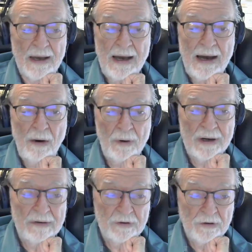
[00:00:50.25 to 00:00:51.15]

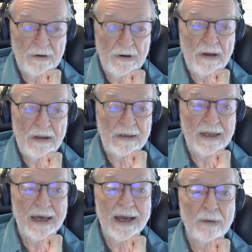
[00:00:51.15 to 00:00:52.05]
However,
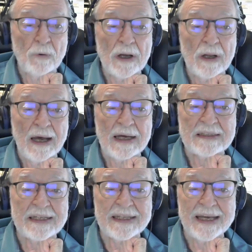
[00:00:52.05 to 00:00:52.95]
they
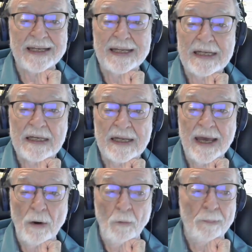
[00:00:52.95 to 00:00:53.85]
realized that they needed
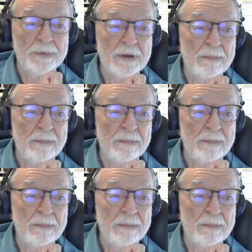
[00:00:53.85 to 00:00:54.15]
help to